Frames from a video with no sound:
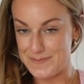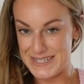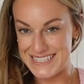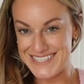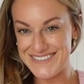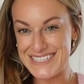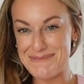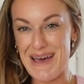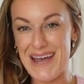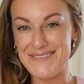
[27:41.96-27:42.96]
my
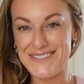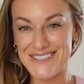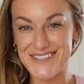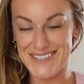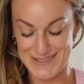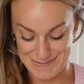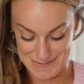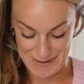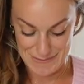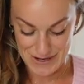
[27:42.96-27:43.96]
newest pair of shorts
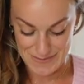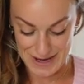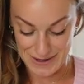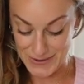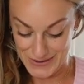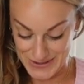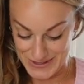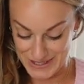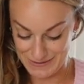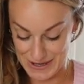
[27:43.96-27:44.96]
from my Primark
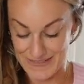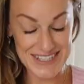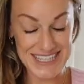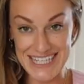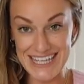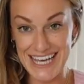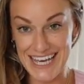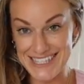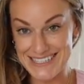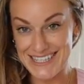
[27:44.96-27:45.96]
haul if you haven't seen
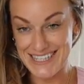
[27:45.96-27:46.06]
it